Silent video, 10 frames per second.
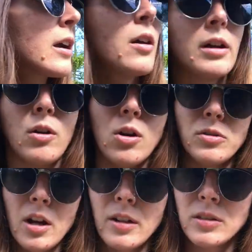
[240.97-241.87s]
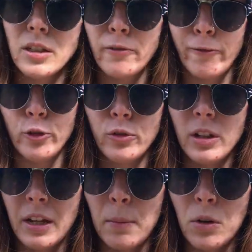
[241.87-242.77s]
cut out all toxic food
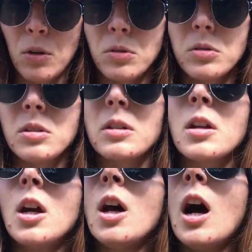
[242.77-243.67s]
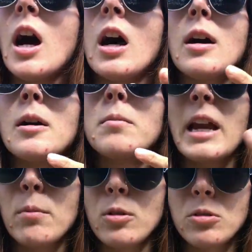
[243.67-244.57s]
and chemicals, and
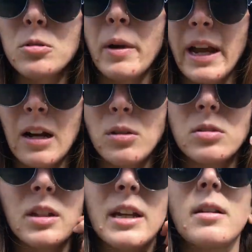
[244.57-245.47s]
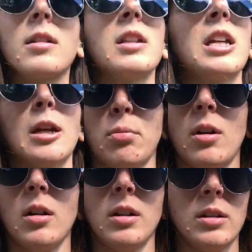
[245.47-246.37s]
chemicals in my house, like cleaning
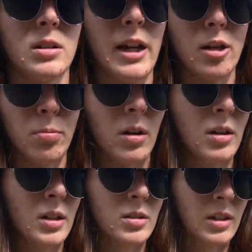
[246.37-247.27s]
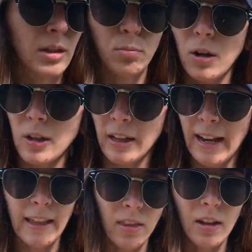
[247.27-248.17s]
products, hair products, skin product,
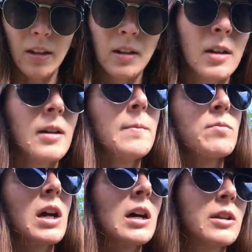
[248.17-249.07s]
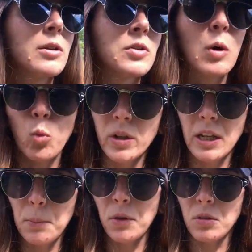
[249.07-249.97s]
anything. There is not one
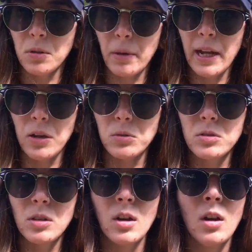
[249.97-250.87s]
chemical in my house.